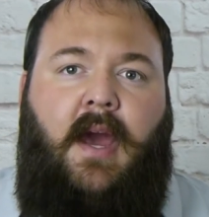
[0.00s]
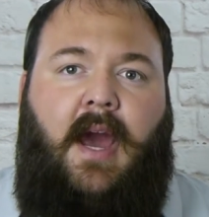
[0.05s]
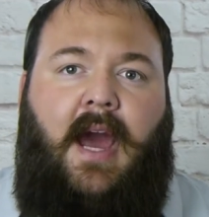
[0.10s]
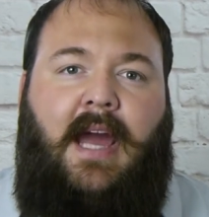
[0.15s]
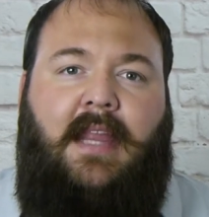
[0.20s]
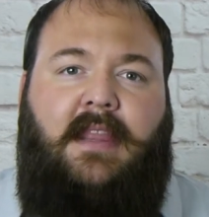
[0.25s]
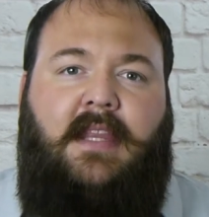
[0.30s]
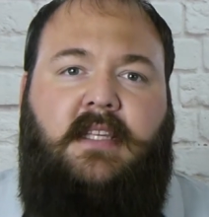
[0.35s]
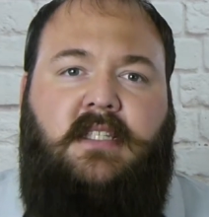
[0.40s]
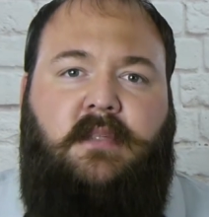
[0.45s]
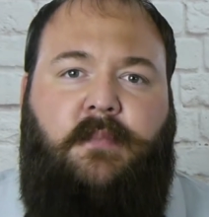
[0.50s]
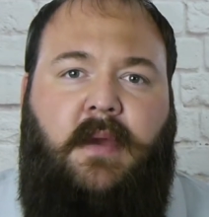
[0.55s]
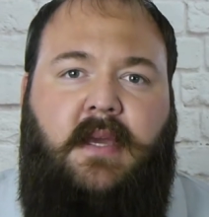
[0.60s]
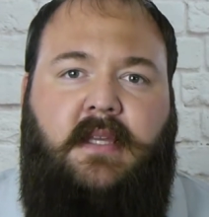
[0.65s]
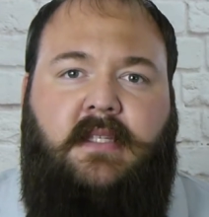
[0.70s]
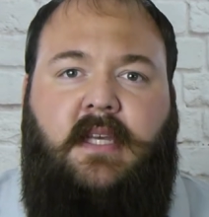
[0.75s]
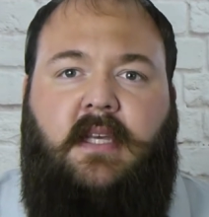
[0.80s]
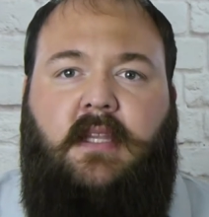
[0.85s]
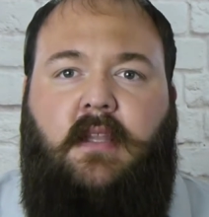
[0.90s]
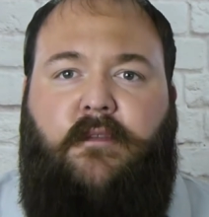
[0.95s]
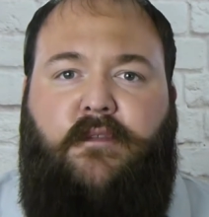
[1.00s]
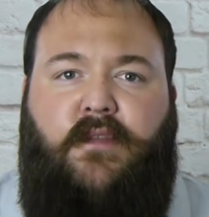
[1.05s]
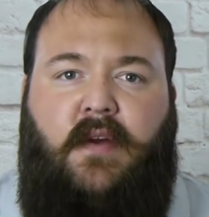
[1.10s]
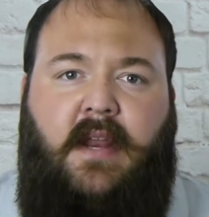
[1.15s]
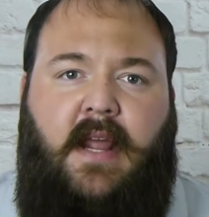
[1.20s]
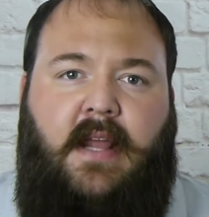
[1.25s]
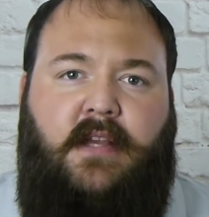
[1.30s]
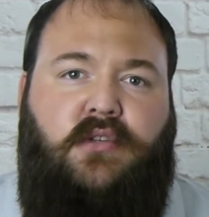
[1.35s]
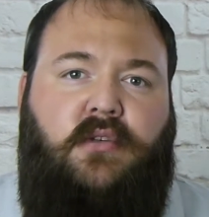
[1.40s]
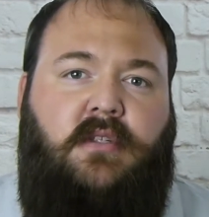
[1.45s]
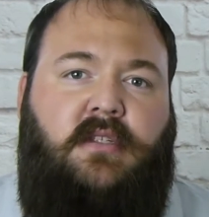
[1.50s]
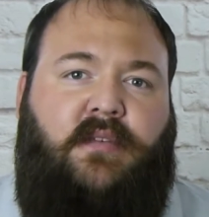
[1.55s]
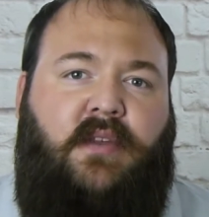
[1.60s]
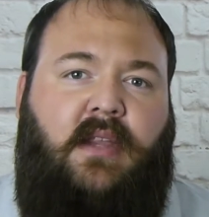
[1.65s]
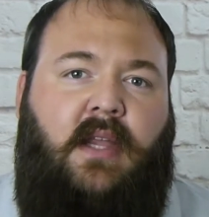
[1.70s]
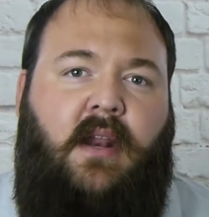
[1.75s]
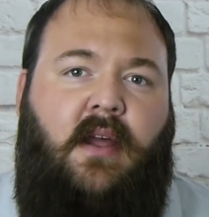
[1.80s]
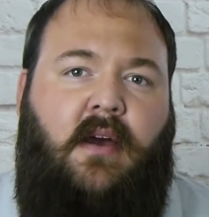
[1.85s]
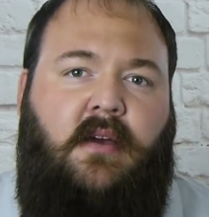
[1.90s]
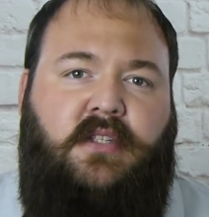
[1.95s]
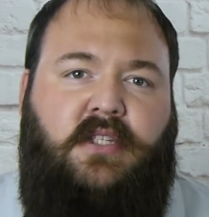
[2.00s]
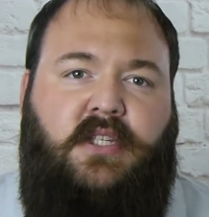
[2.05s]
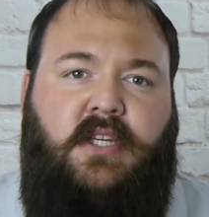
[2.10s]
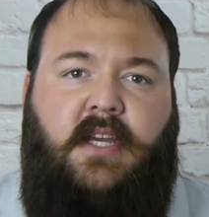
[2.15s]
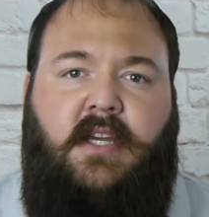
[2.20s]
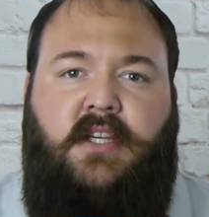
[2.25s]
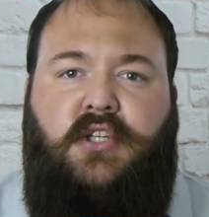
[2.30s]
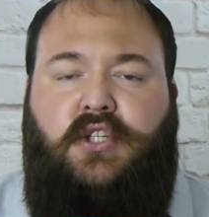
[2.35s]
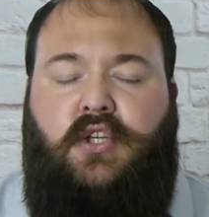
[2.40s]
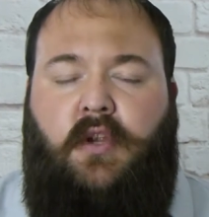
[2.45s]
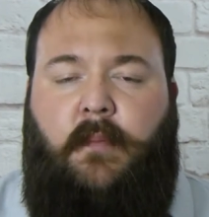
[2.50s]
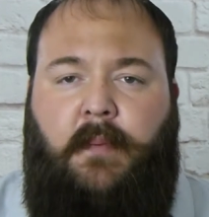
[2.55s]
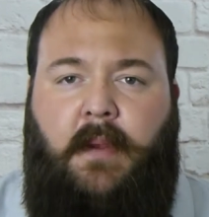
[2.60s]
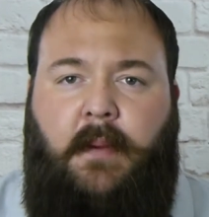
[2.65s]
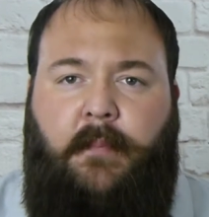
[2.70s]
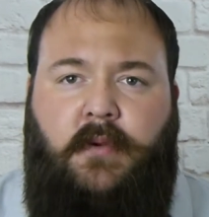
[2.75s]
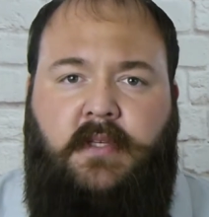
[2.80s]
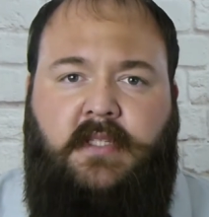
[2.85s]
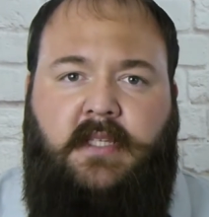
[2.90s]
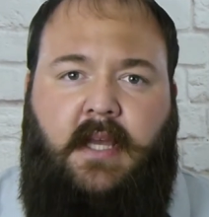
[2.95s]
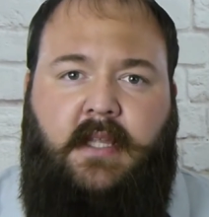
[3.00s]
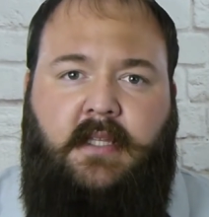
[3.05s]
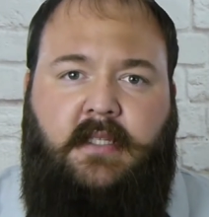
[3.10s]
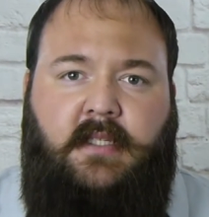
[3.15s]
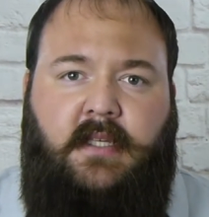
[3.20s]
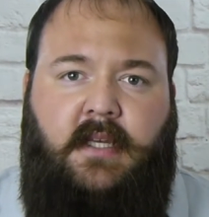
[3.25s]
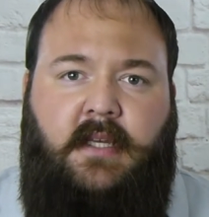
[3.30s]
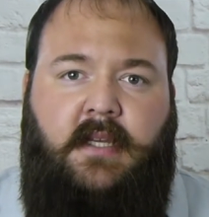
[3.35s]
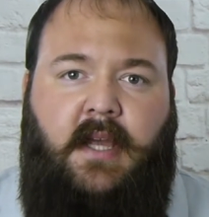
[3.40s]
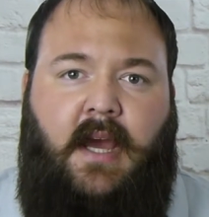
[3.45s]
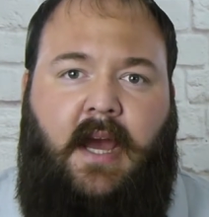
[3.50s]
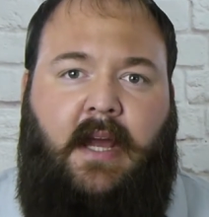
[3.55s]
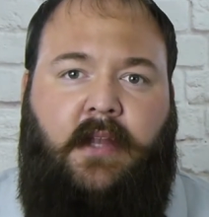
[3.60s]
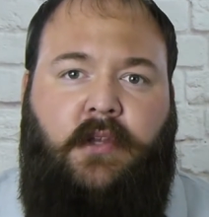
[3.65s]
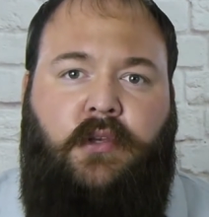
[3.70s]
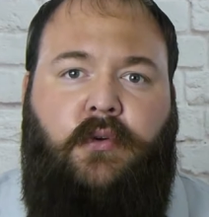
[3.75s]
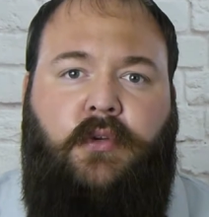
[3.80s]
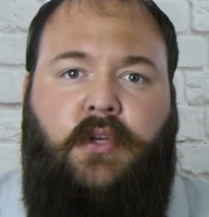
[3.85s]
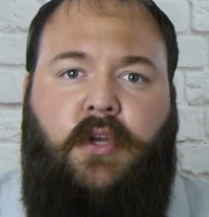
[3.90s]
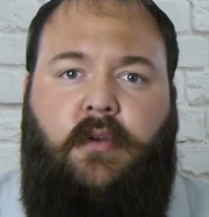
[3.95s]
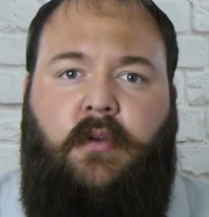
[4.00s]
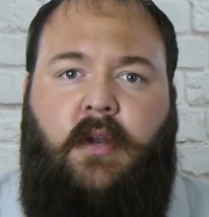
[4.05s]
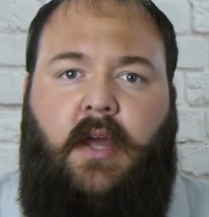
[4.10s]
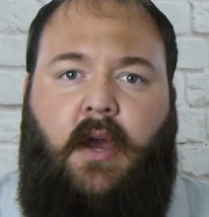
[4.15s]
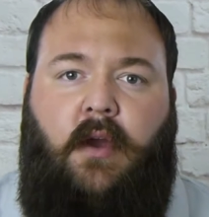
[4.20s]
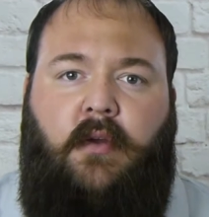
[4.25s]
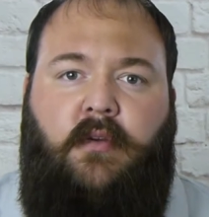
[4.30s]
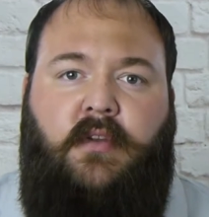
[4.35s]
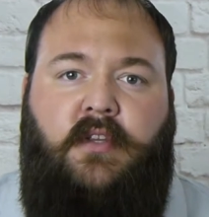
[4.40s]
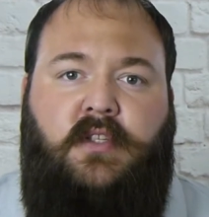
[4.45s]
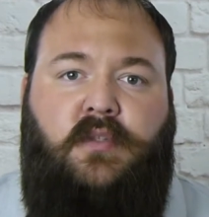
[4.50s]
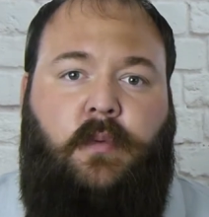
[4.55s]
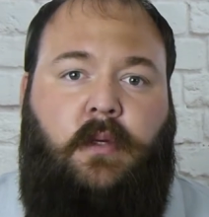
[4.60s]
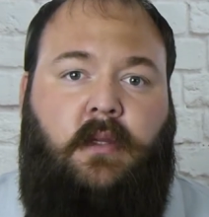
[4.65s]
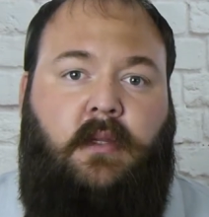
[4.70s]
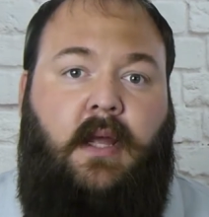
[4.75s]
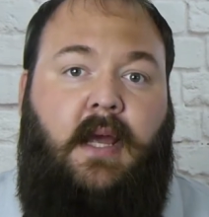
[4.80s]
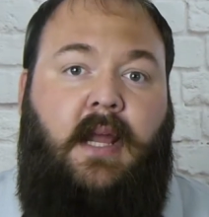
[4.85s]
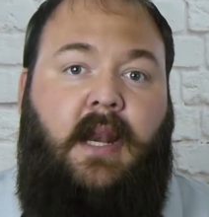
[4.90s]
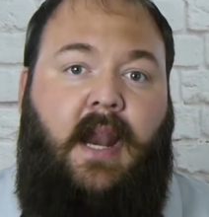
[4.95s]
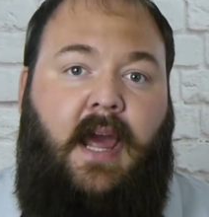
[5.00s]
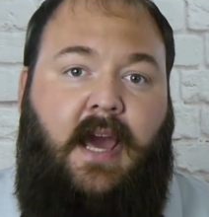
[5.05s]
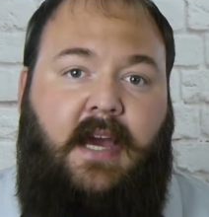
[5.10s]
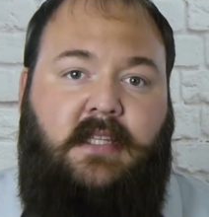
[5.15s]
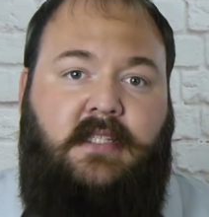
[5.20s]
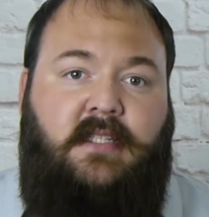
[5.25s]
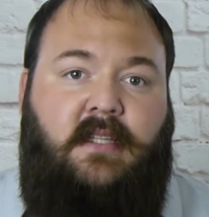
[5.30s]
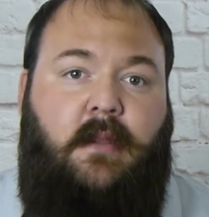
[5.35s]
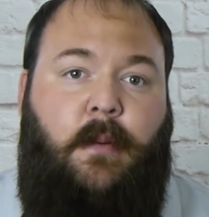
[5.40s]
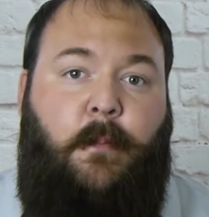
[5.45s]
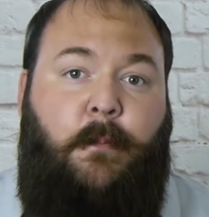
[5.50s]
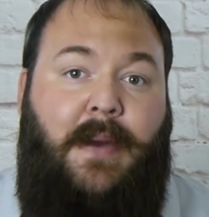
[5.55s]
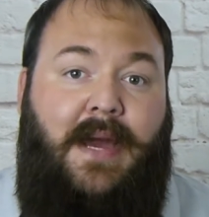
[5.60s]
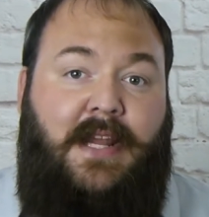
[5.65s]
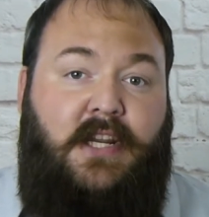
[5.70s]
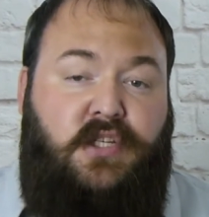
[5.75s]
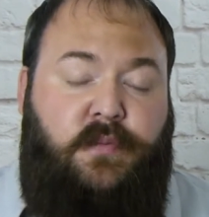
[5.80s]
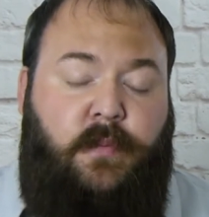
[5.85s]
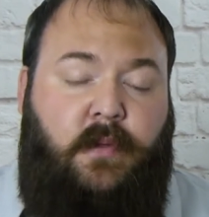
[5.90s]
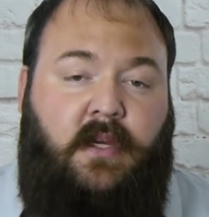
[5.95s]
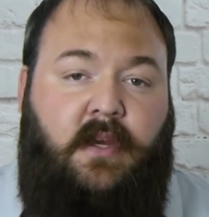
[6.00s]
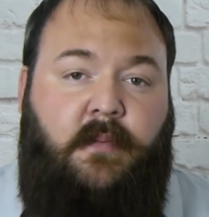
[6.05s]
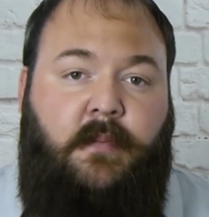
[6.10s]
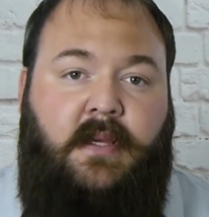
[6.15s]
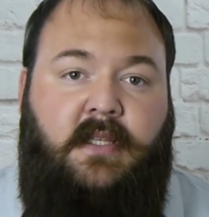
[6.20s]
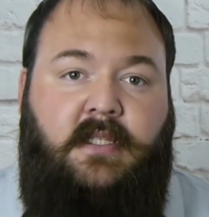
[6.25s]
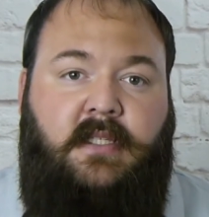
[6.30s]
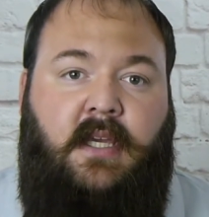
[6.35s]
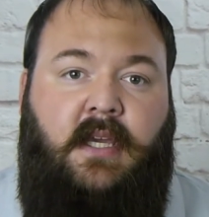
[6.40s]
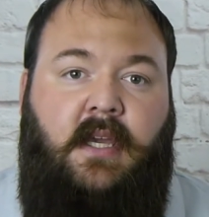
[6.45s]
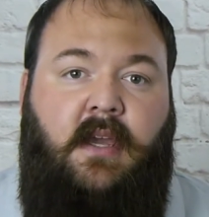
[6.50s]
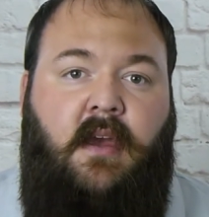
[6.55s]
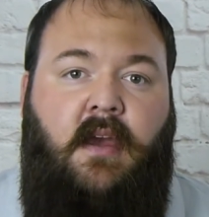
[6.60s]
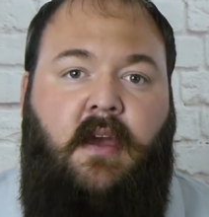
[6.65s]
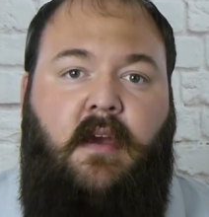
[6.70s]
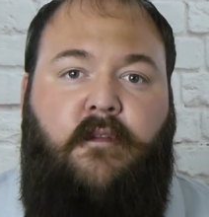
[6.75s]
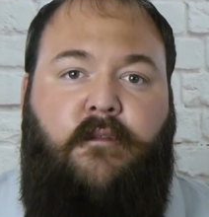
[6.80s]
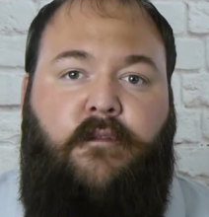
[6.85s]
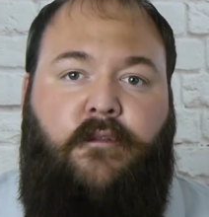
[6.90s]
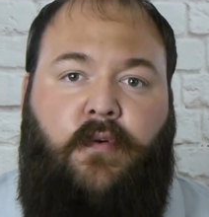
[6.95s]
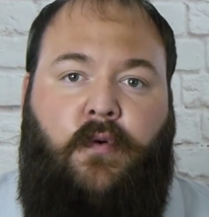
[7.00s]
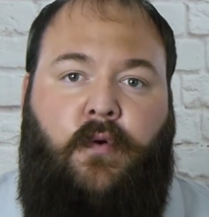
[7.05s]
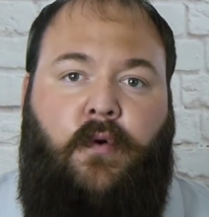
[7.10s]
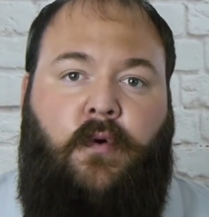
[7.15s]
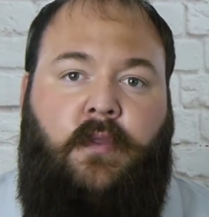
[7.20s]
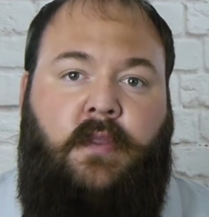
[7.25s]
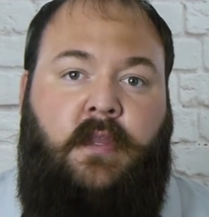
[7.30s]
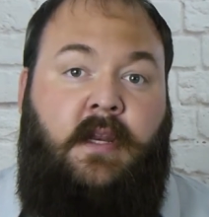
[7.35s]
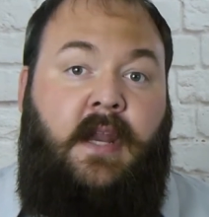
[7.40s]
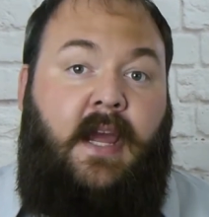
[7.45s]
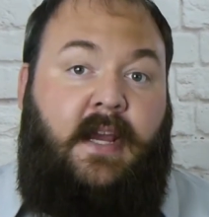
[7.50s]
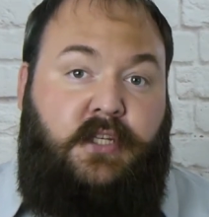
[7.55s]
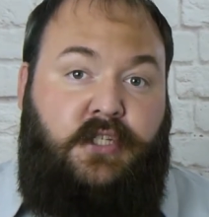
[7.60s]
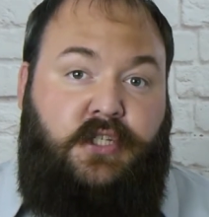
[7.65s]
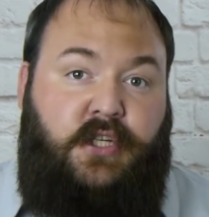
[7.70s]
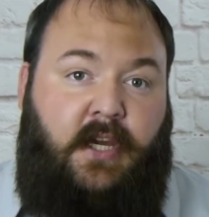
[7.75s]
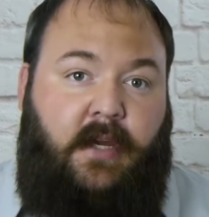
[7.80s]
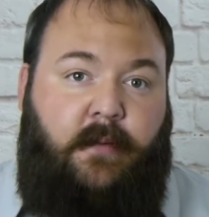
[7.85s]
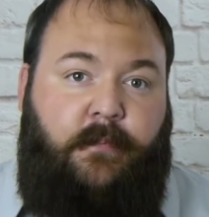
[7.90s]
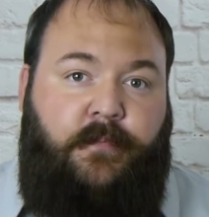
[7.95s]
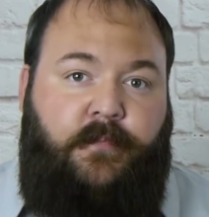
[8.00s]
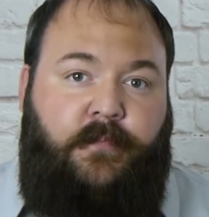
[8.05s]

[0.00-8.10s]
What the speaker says: At this meeting, the financials for the last year should be presented and your unit owners will elect the management committee for the next year.